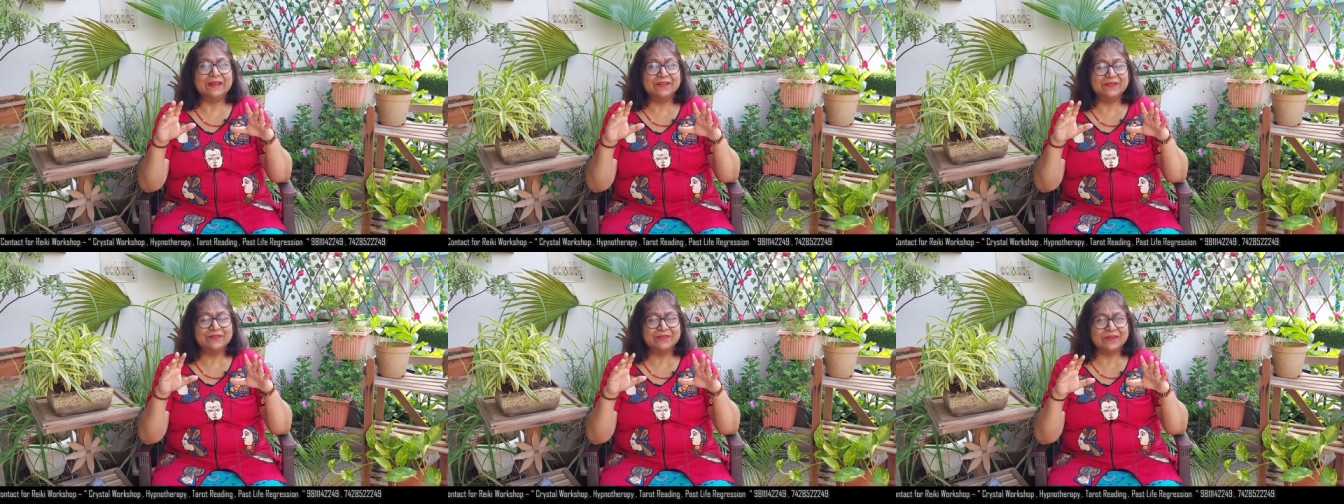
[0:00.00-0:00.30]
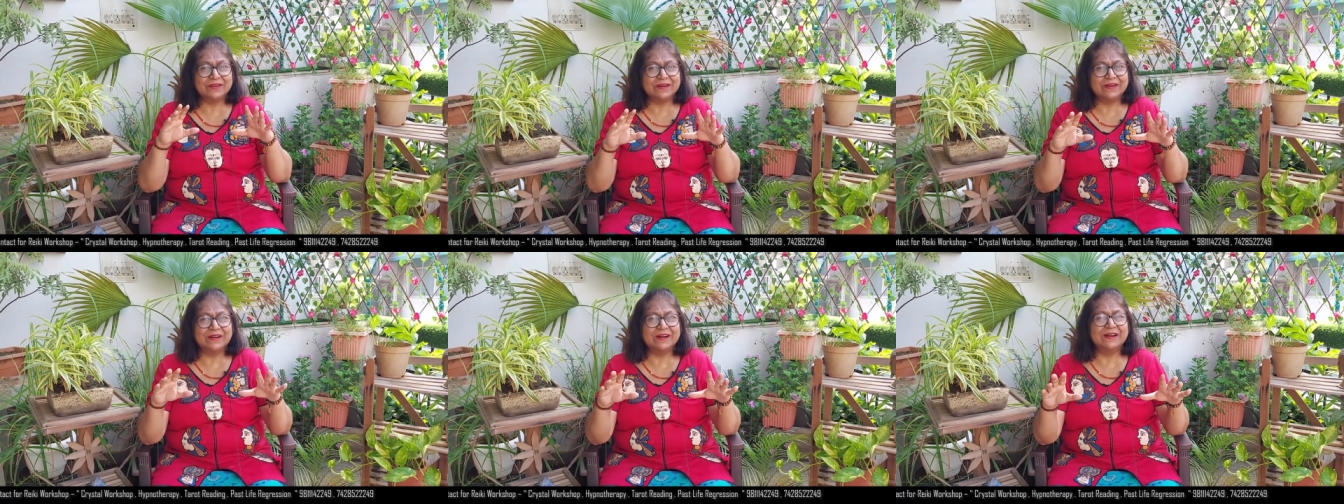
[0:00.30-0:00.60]

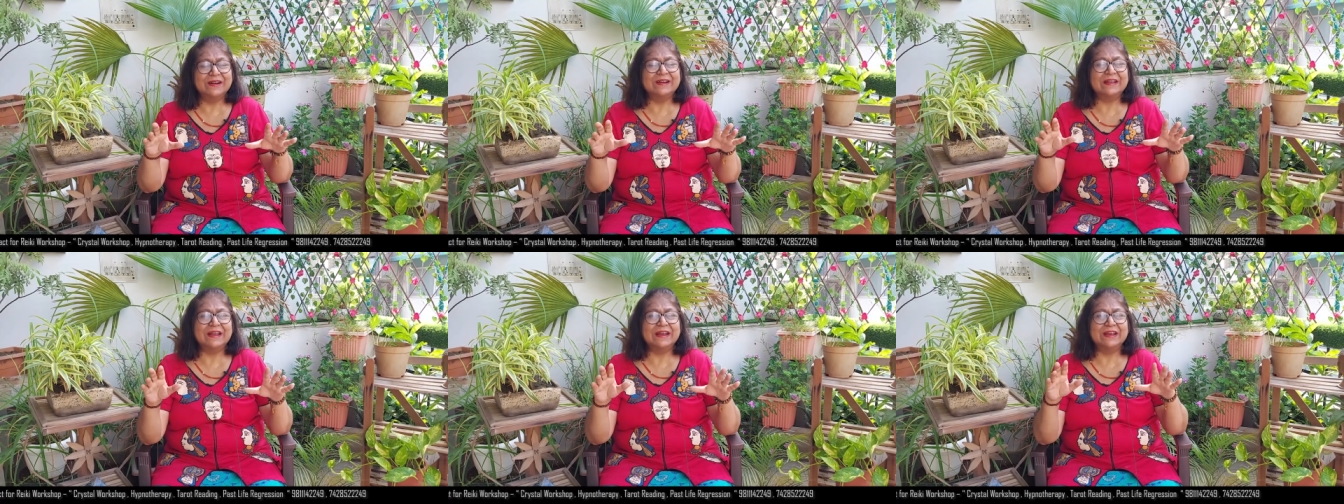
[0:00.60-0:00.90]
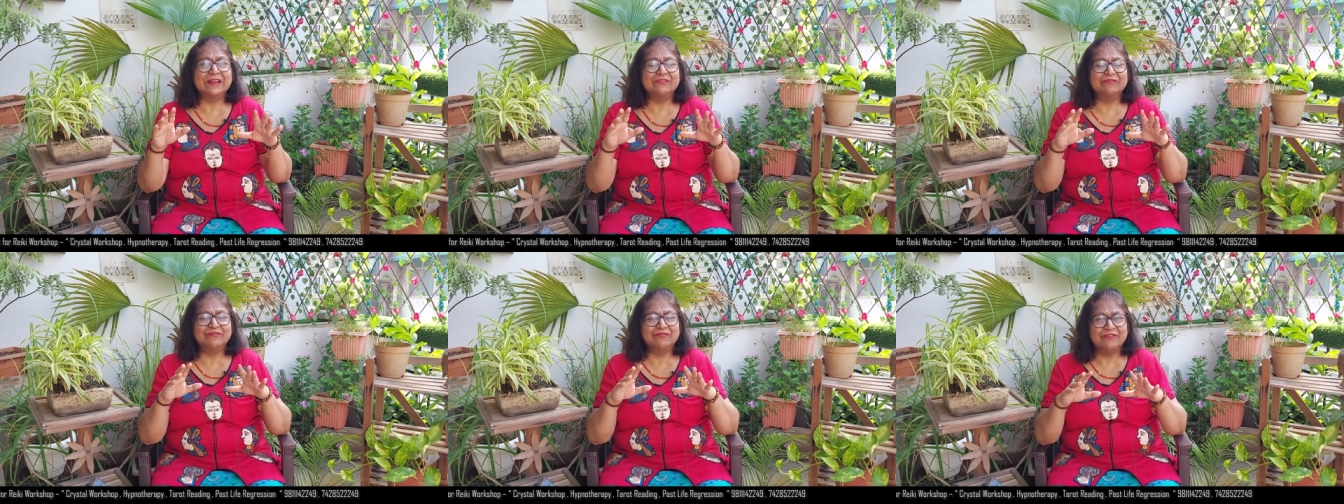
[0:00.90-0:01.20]
assert
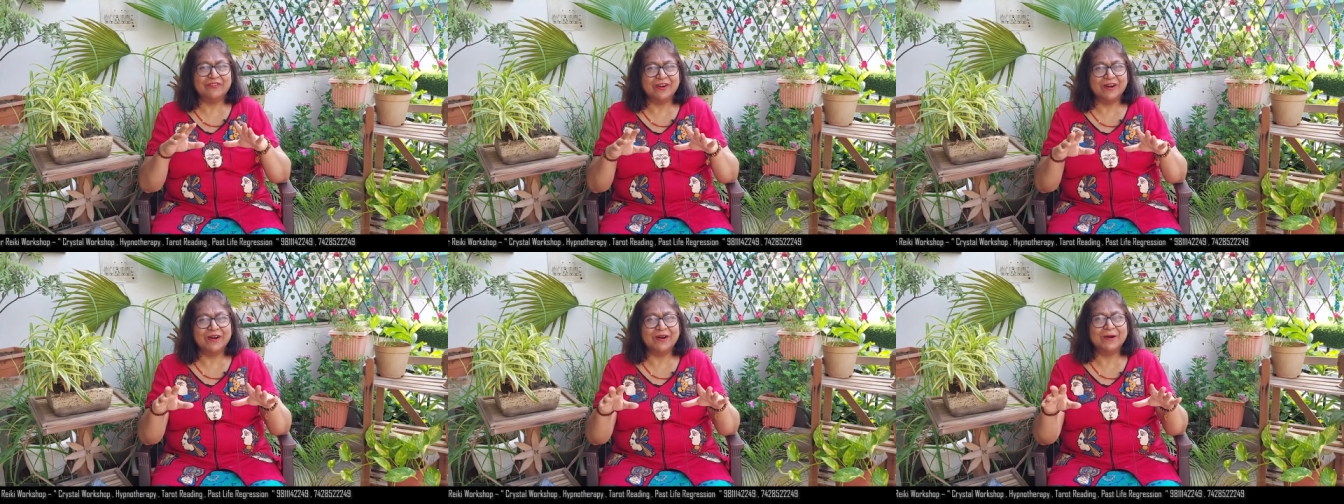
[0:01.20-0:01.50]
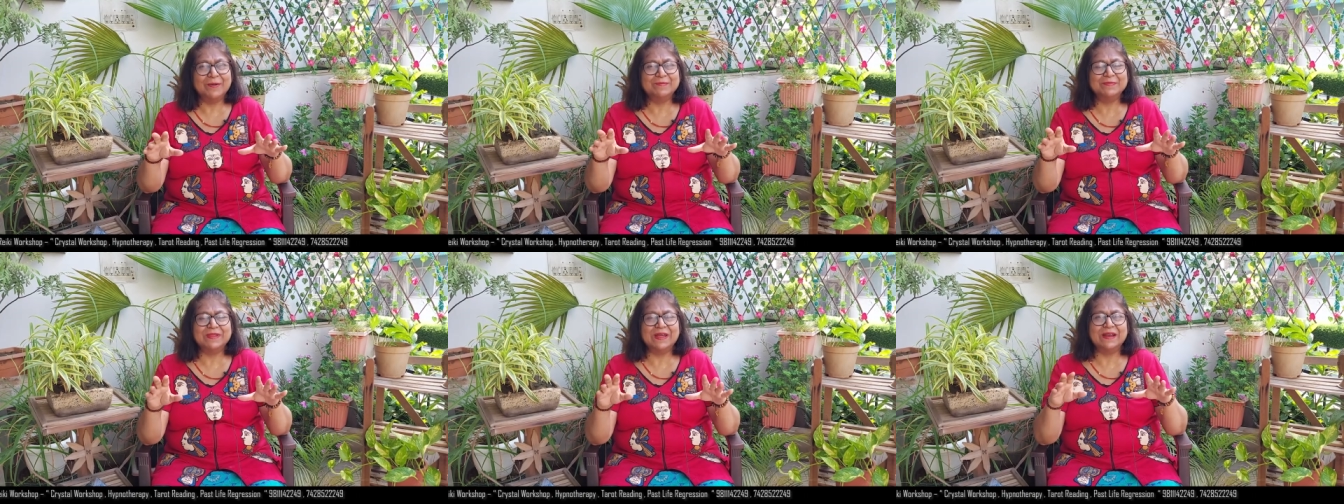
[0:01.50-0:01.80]
and
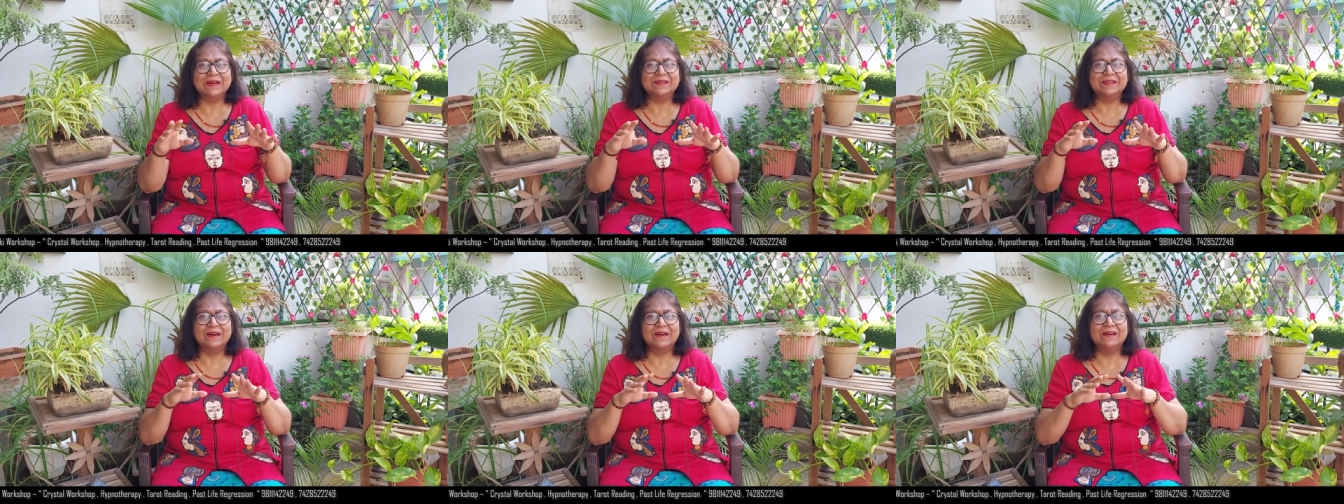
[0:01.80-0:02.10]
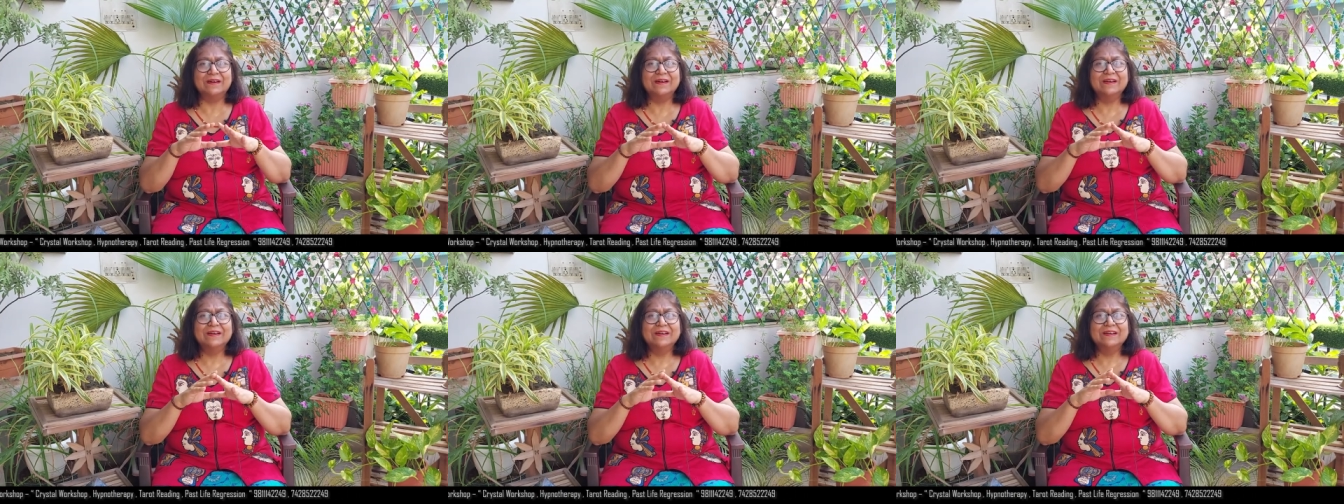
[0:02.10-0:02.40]
affirm that
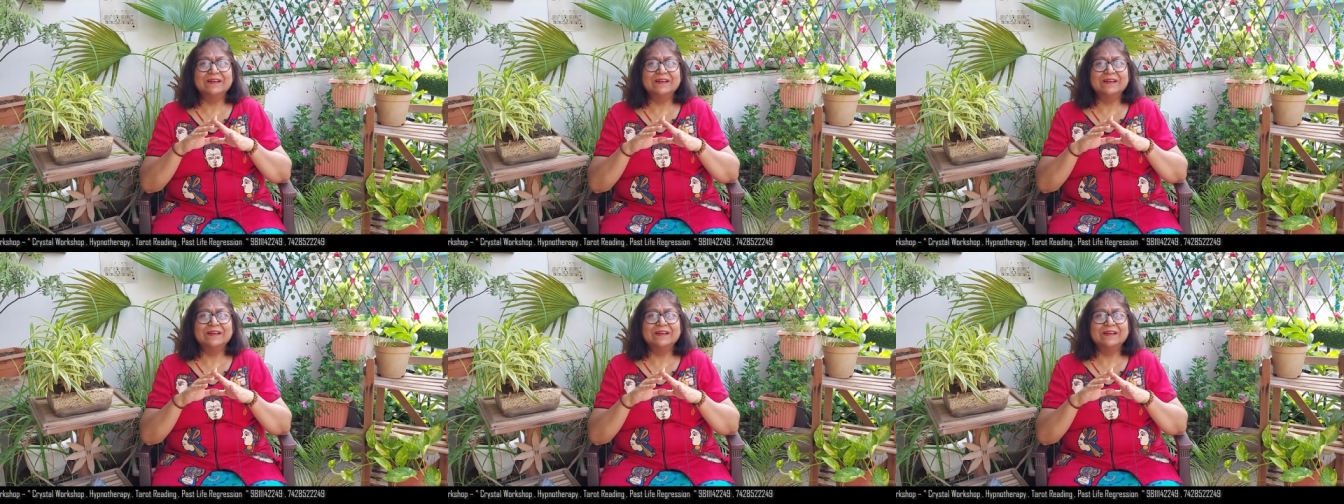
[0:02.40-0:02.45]
the